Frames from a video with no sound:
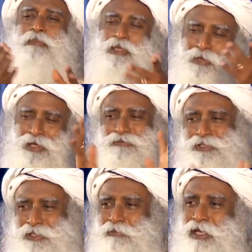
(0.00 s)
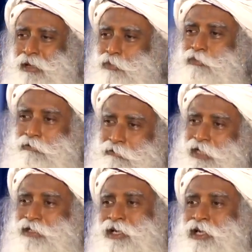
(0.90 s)
Maybe after some time you will
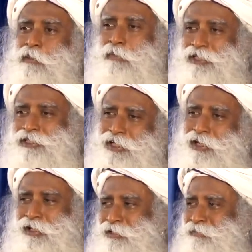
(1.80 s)
fight, but still,